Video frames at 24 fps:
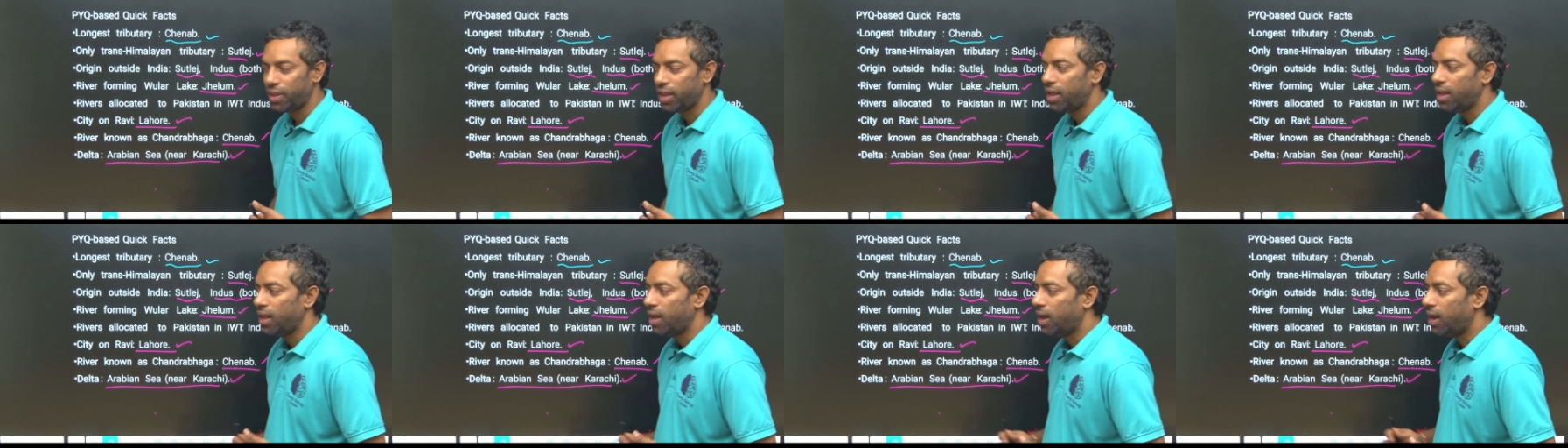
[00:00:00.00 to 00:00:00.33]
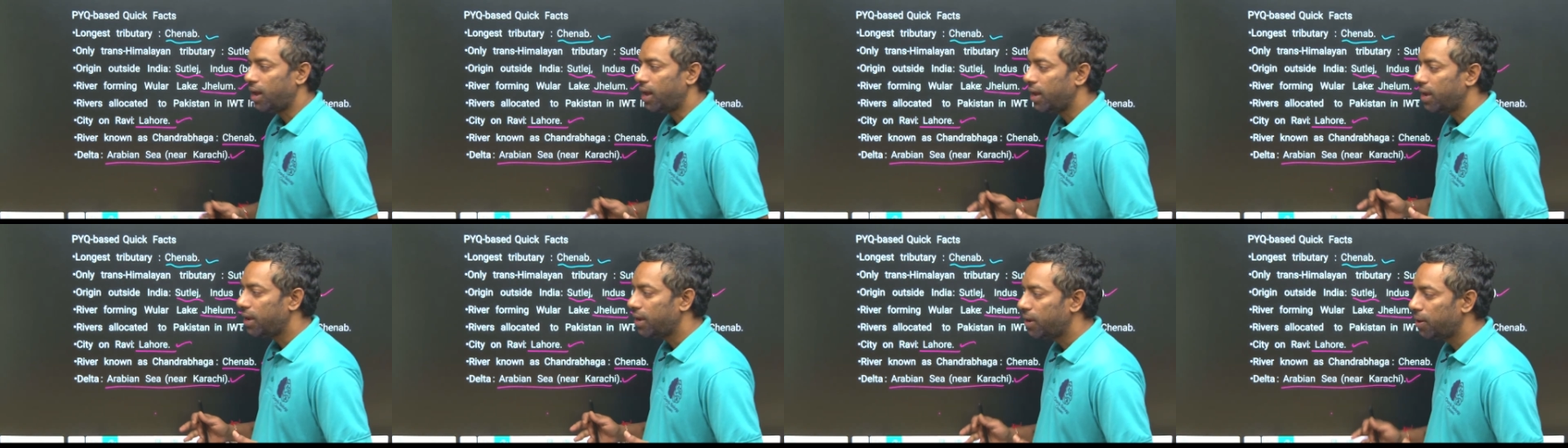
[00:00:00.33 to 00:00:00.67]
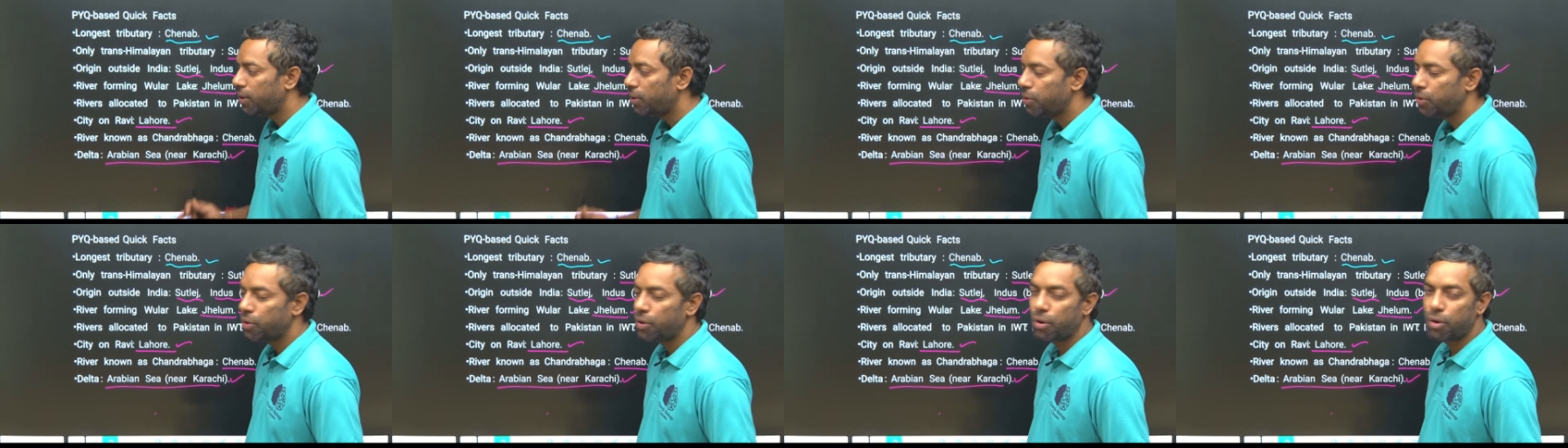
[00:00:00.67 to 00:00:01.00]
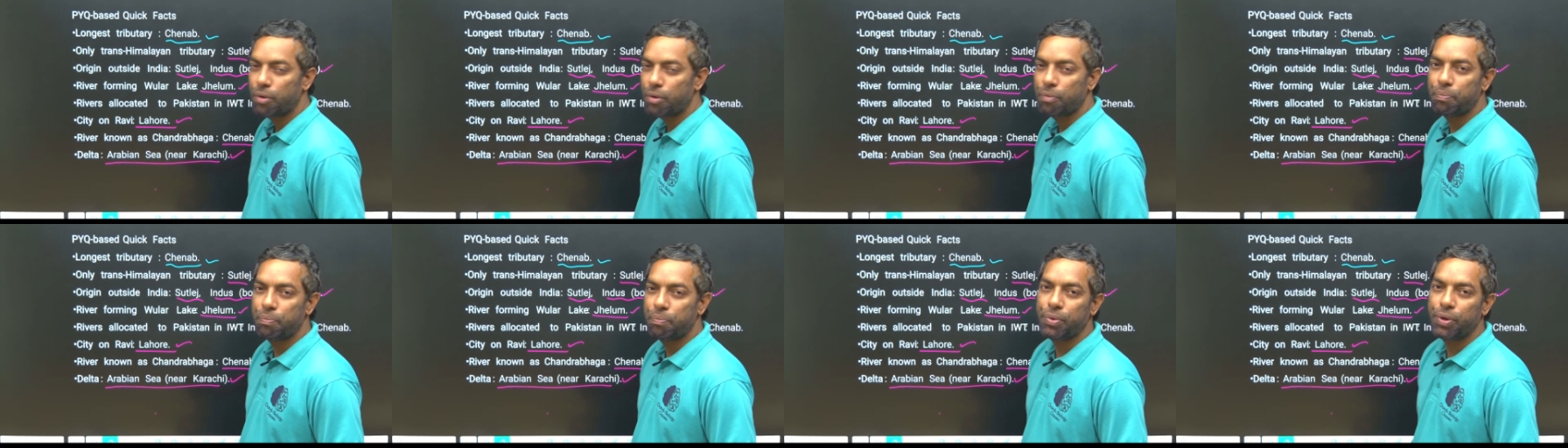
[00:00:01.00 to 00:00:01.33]
I hope
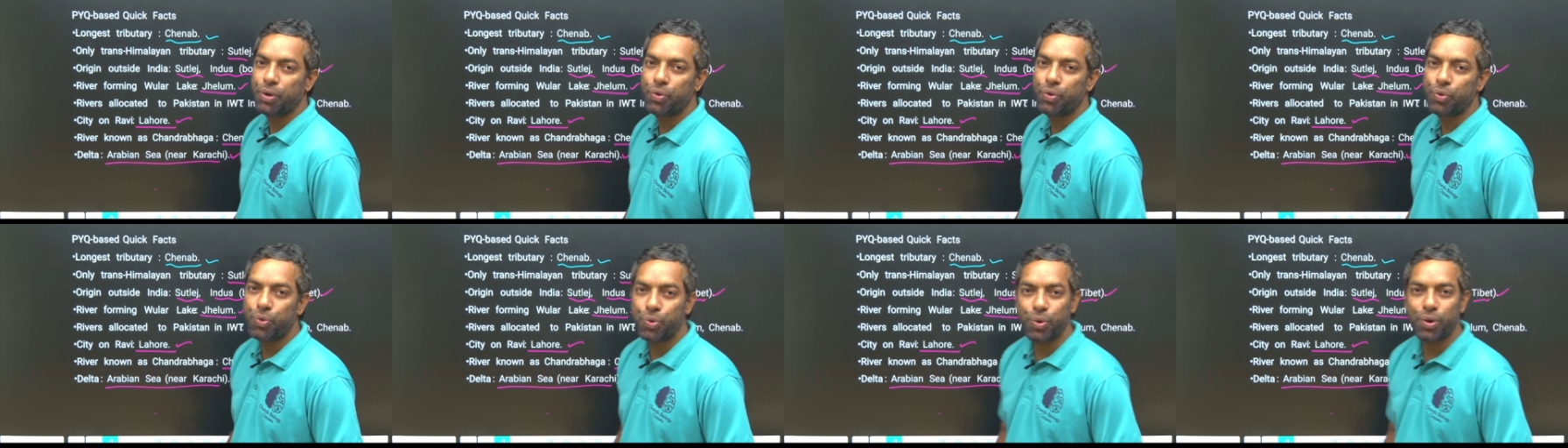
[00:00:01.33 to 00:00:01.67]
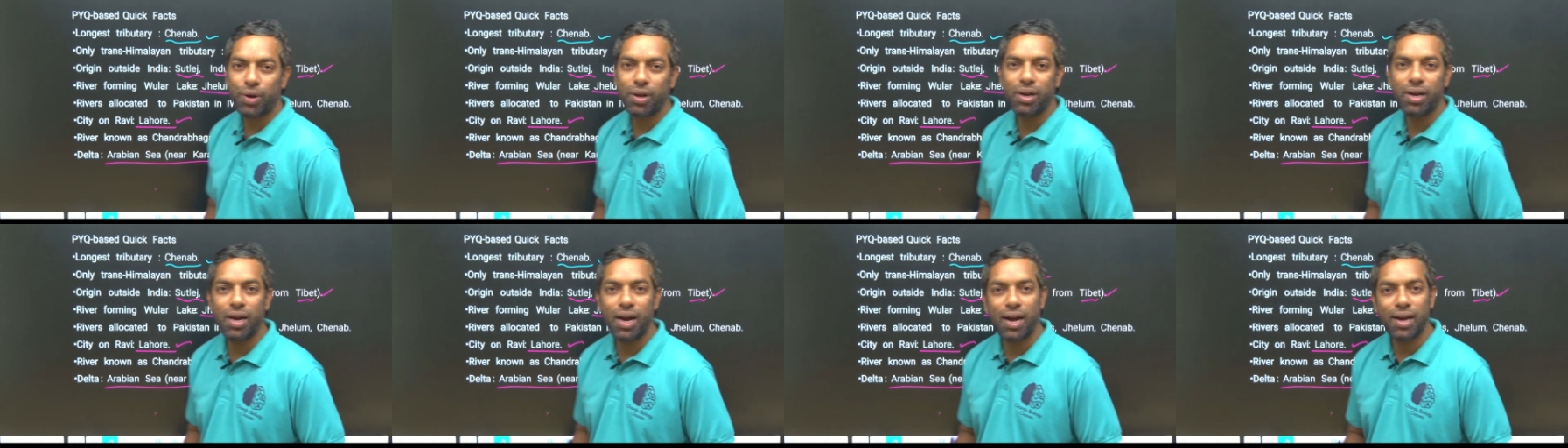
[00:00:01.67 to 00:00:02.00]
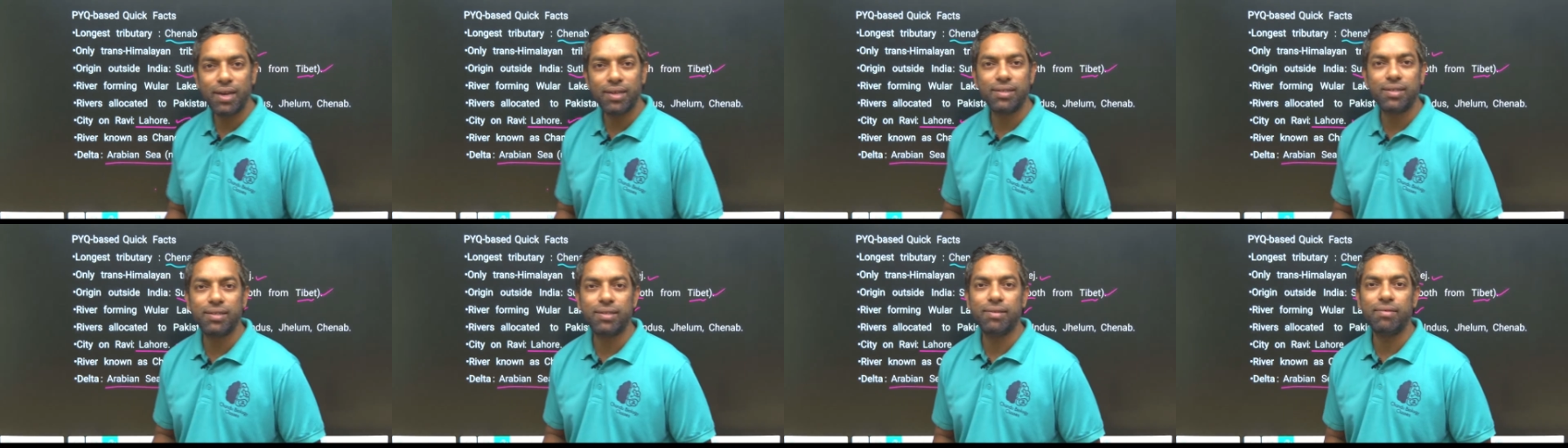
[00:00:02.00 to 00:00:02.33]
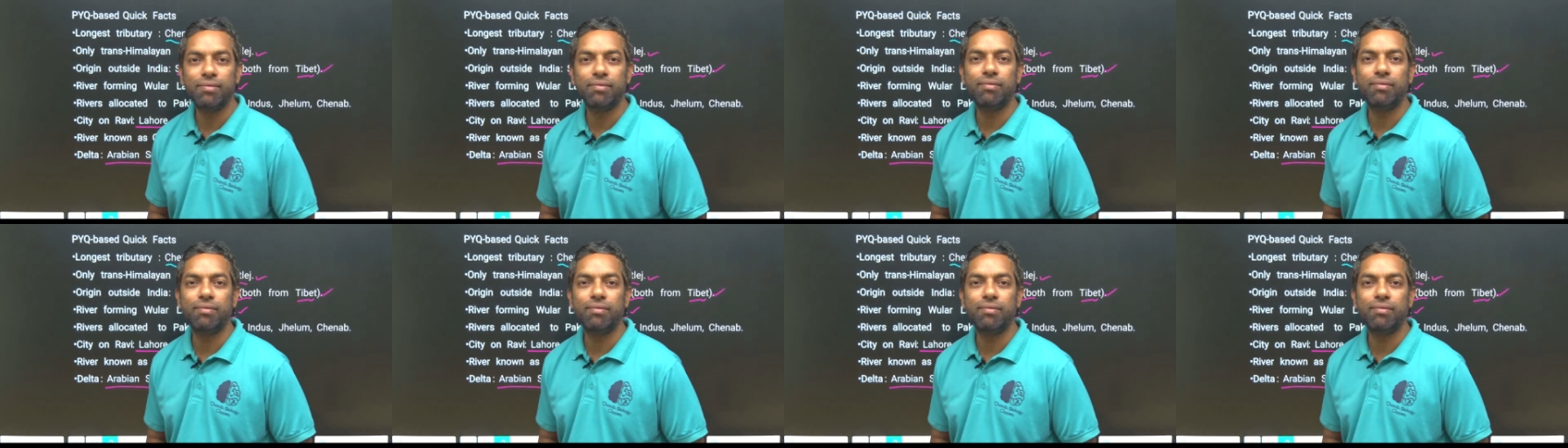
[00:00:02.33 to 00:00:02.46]
you guys